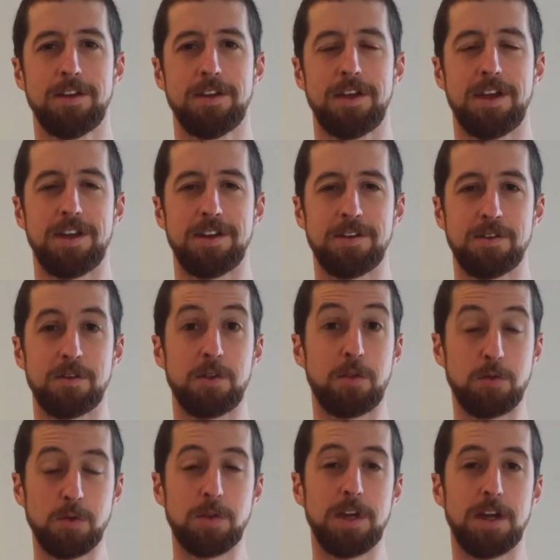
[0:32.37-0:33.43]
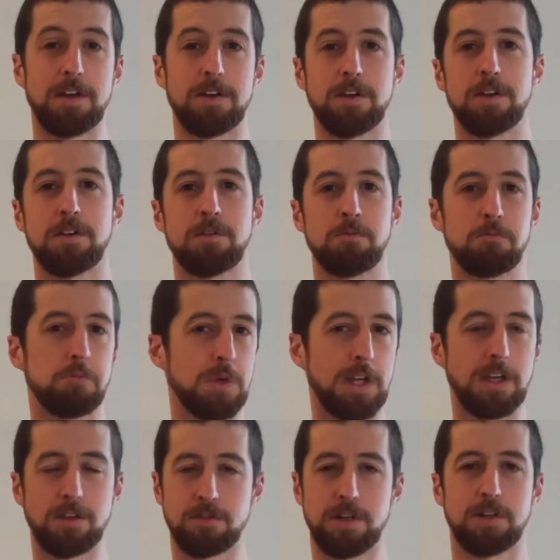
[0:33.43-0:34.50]
and through that are
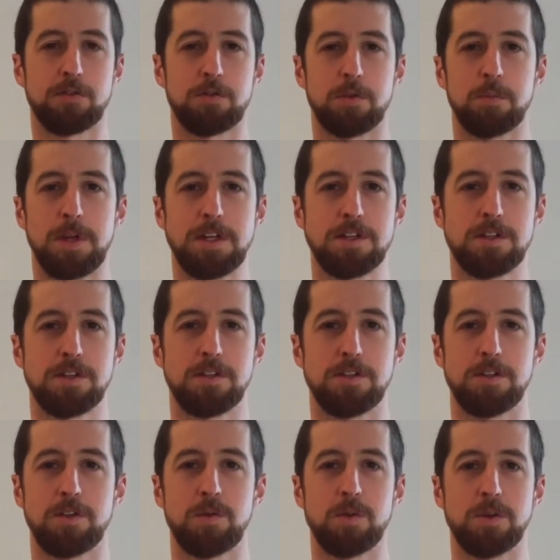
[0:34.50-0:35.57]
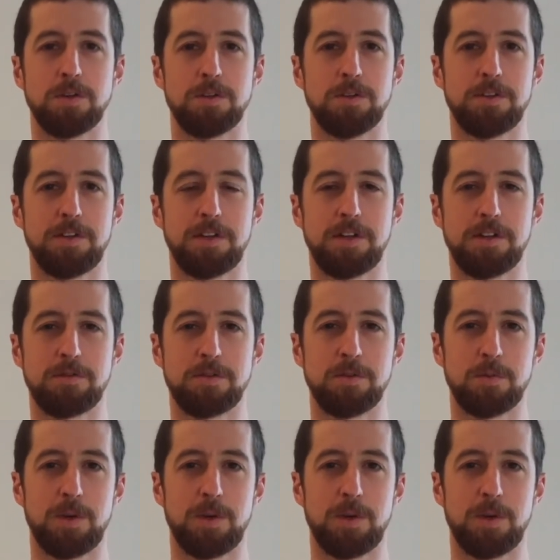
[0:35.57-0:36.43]
bringing transformation to the world in different